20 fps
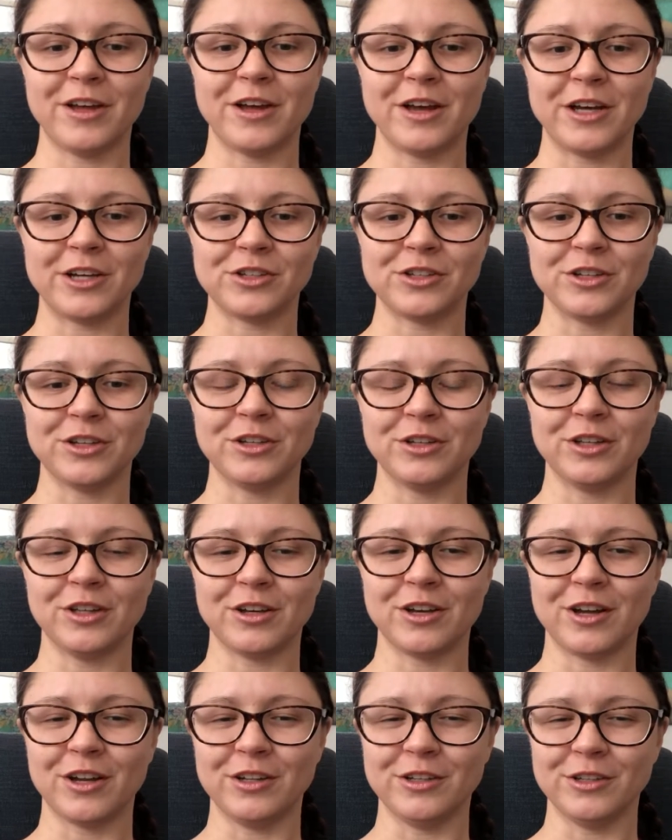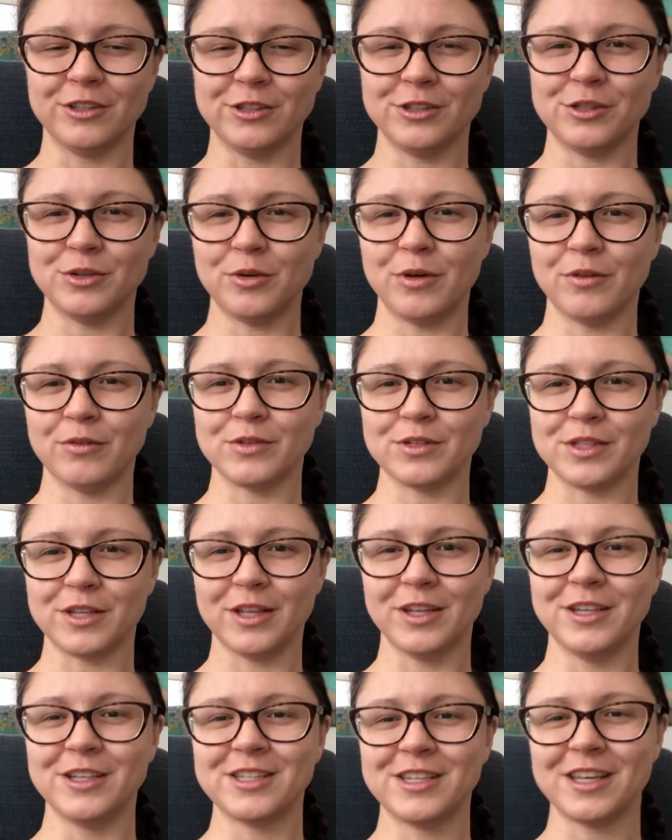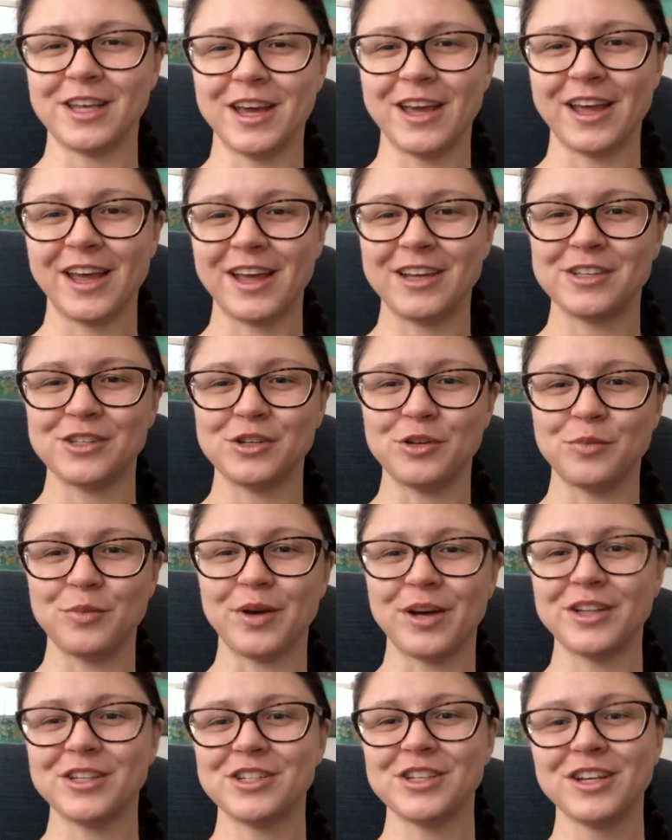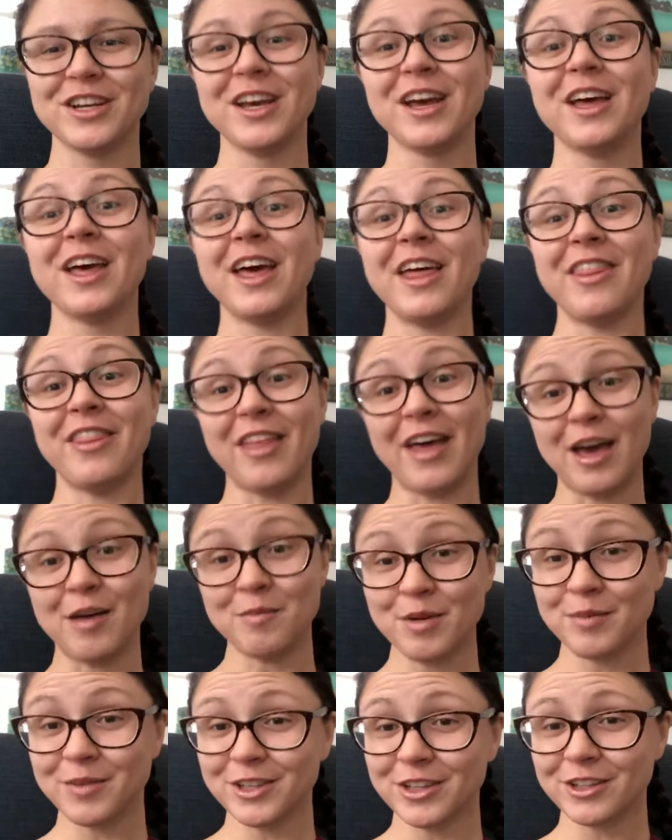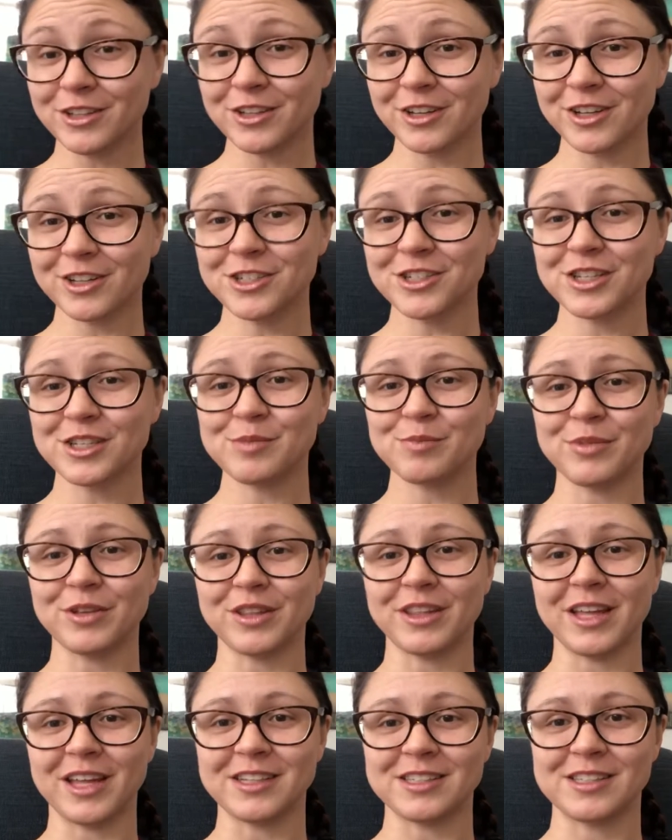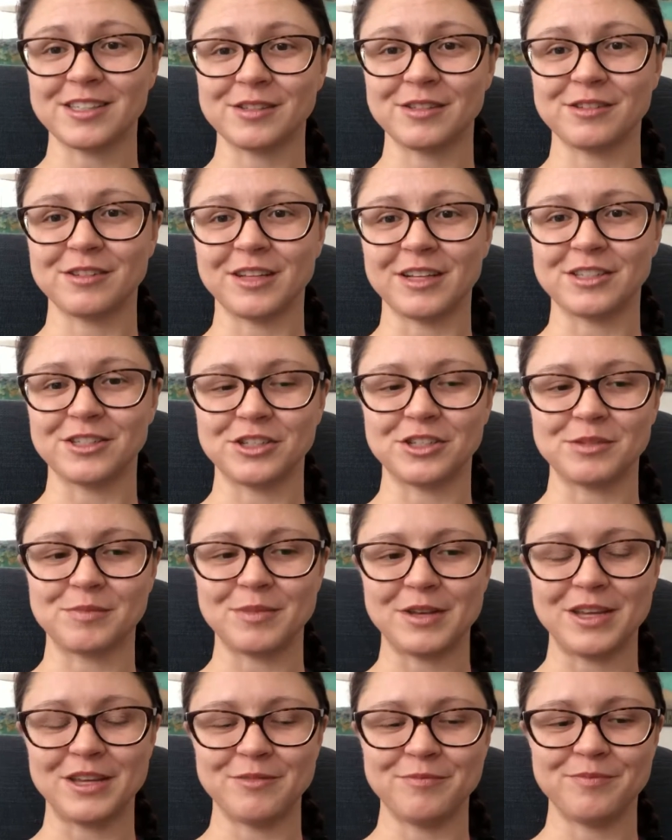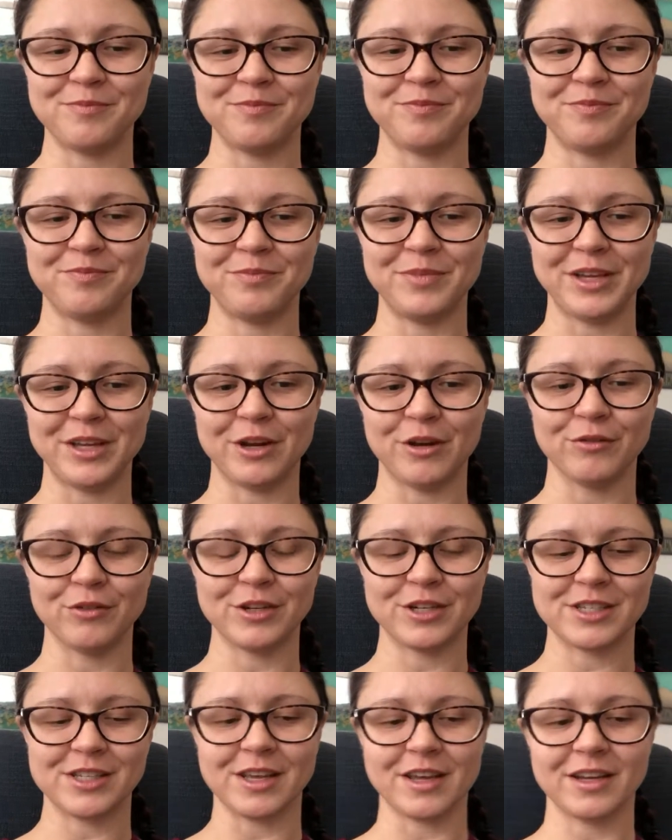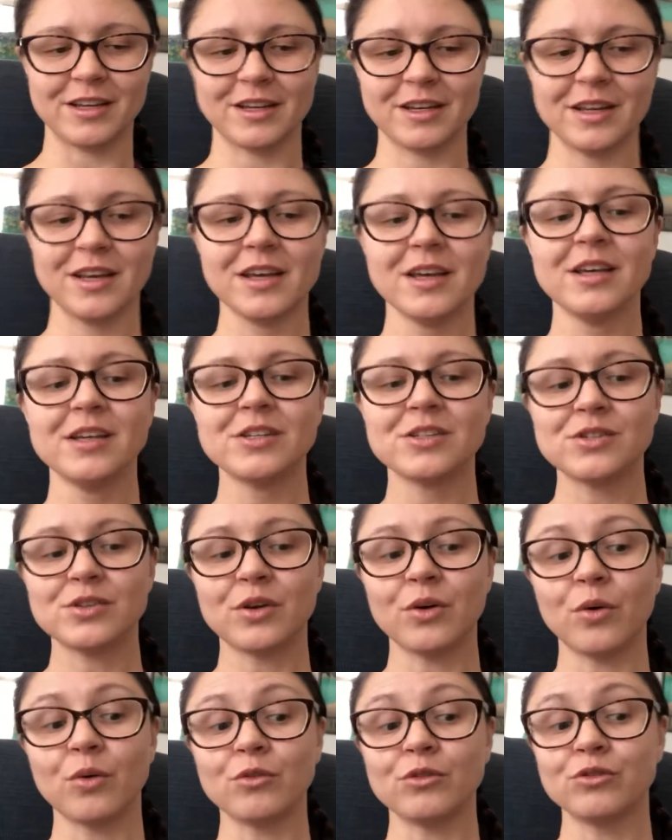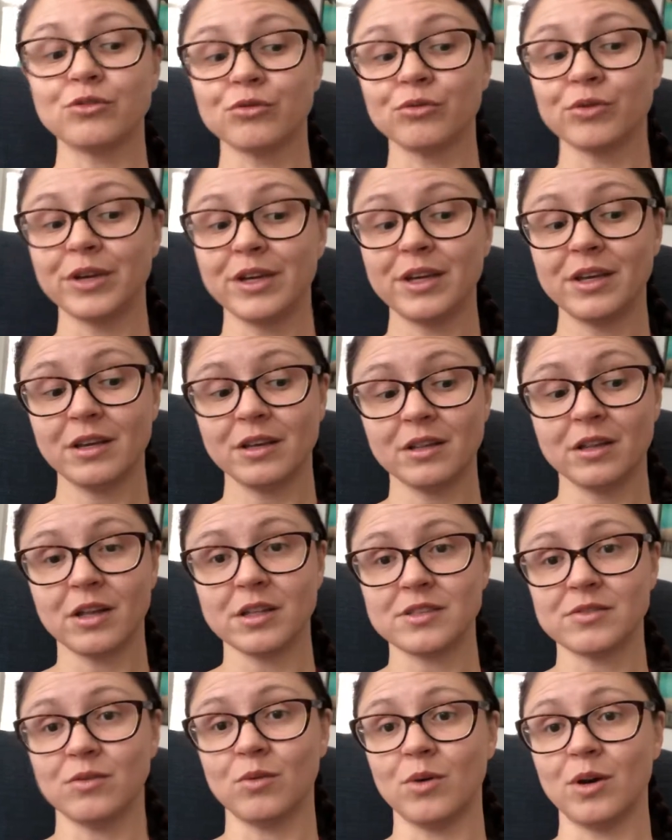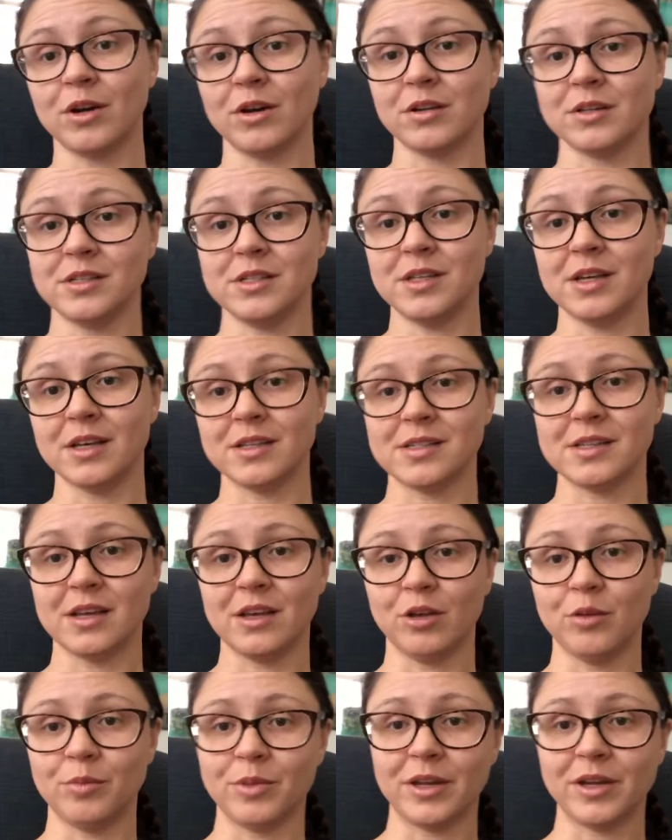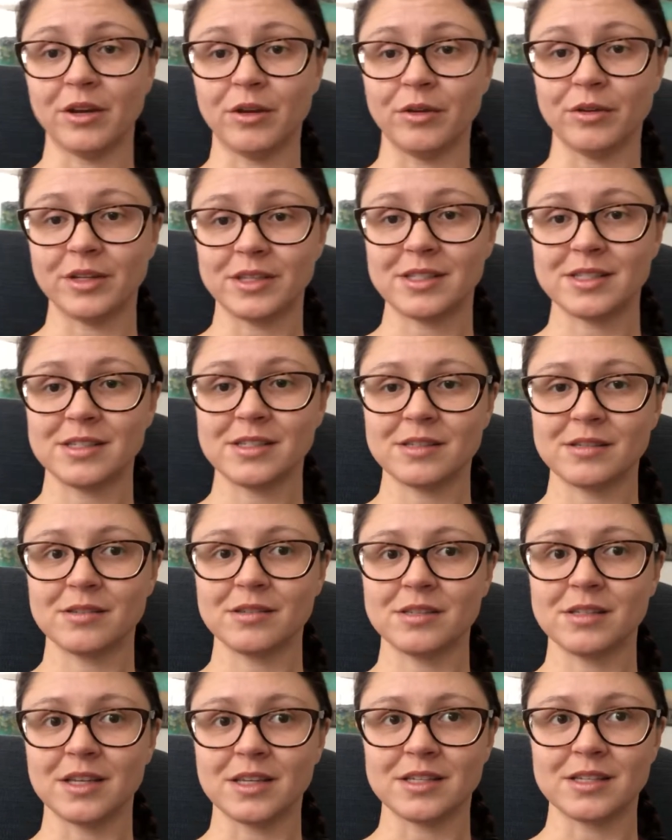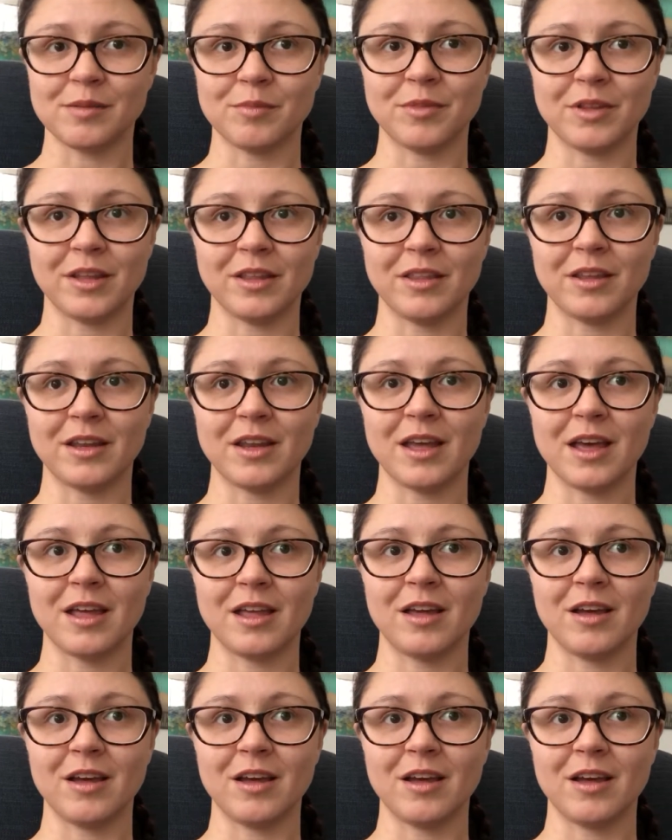Actually got a little too overzealous. I ate too much, and that made me a little nauseous, but that's just me being overexcited. So drinking lots of water does help. I know that's something that